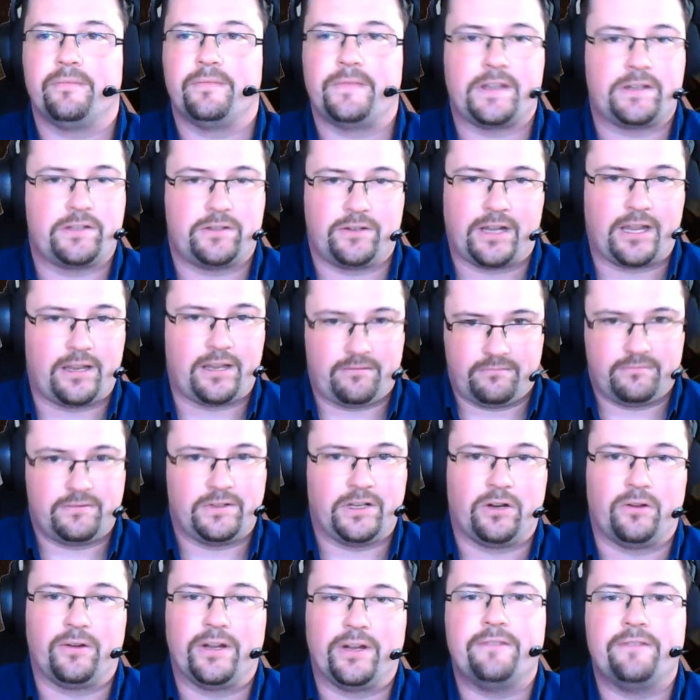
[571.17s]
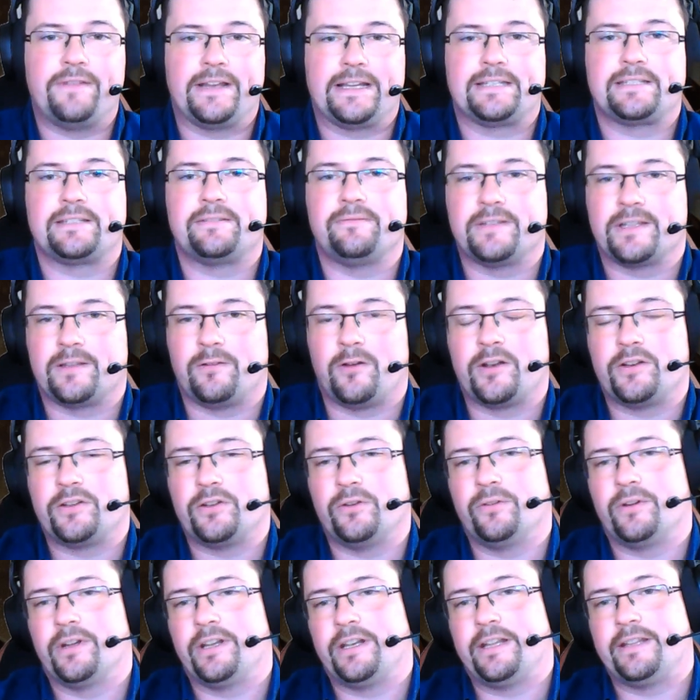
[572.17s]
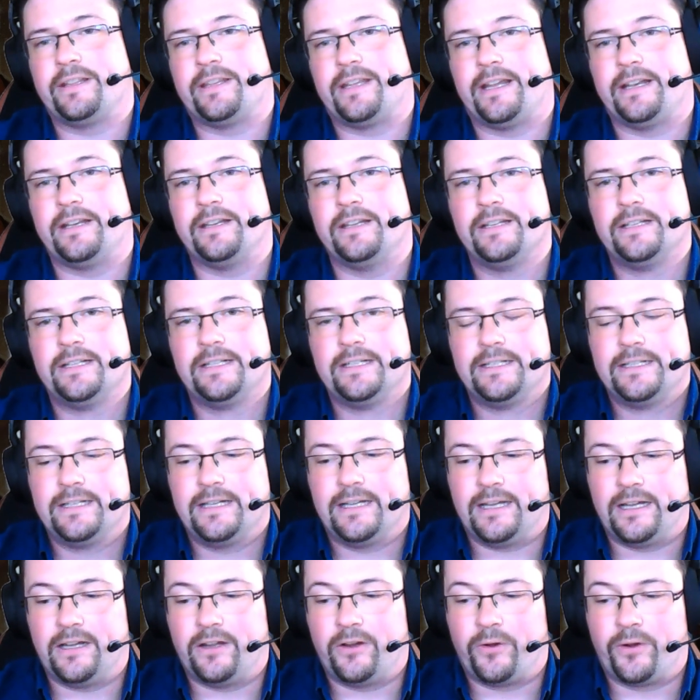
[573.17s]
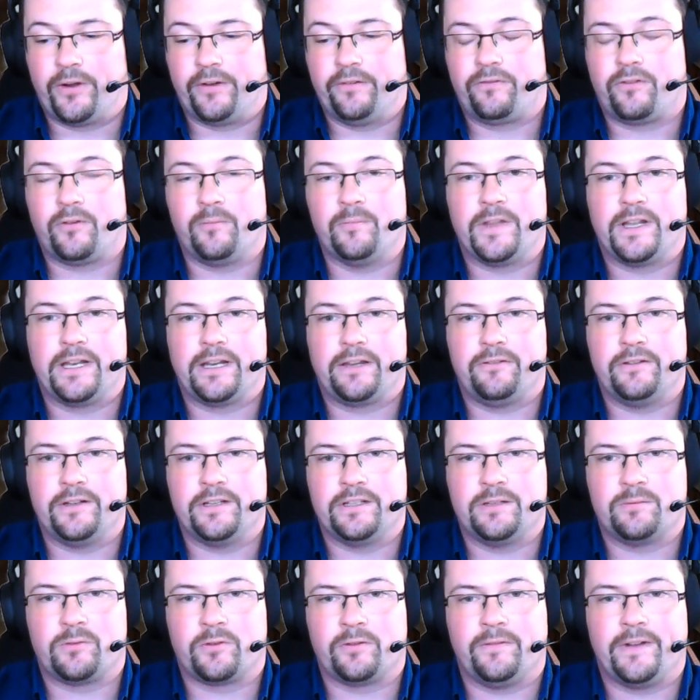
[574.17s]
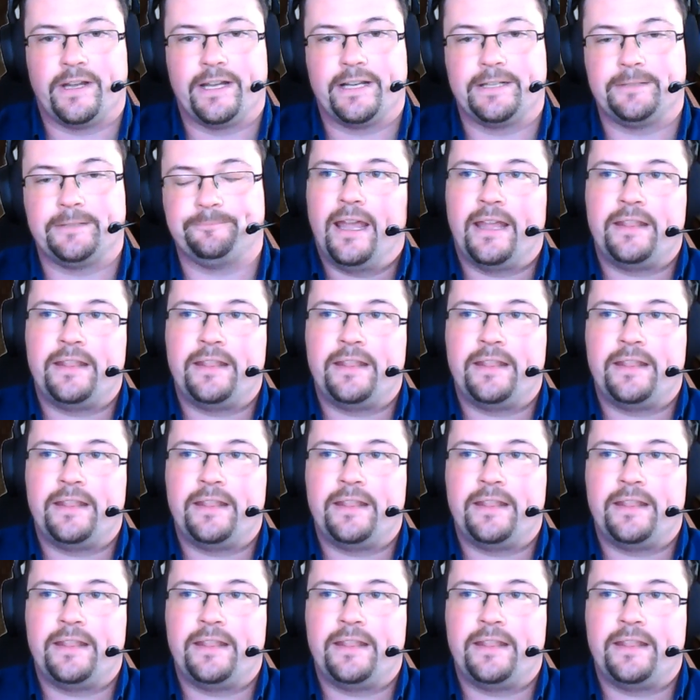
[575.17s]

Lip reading: That you can invest with one token and then earn from the liquidity providing.